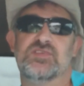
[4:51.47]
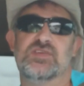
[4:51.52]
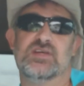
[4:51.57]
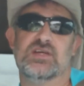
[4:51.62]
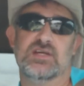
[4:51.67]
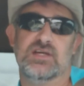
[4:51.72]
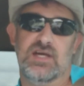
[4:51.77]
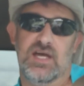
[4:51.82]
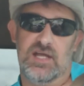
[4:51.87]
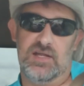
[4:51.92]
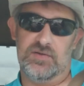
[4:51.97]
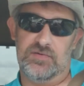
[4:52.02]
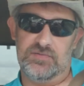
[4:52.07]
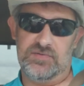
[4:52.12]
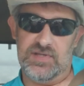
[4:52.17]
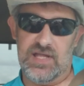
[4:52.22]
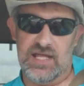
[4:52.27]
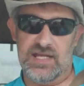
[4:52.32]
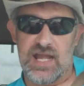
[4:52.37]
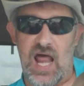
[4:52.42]

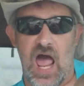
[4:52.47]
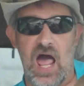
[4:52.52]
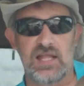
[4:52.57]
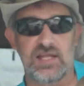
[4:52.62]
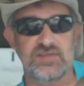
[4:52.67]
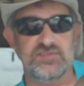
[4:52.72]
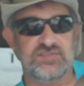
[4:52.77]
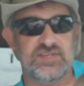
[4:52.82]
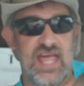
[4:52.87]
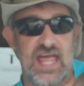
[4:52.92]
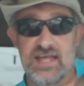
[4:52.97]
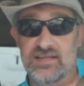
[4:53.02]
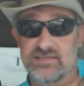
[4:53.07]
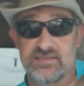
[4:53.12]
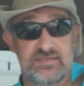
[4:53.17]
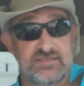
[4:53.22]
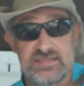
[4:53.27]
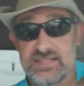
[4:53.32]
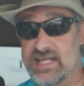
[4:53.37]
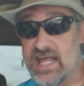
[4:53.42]
And in Ollie's
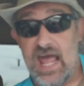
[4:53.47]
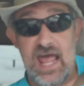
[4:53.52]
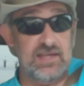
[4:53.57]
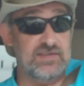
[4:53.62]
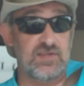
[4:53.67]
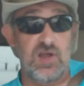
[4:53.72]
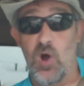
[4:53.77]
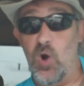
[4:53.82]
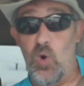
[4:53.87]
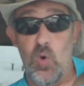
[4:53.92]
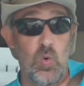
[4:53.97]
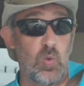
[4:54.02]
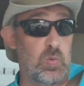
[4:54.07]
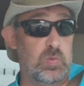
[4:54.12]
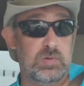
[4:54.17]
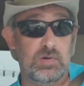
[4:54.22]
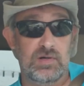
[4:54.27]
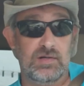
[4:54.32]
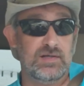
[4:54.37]
cases, he had no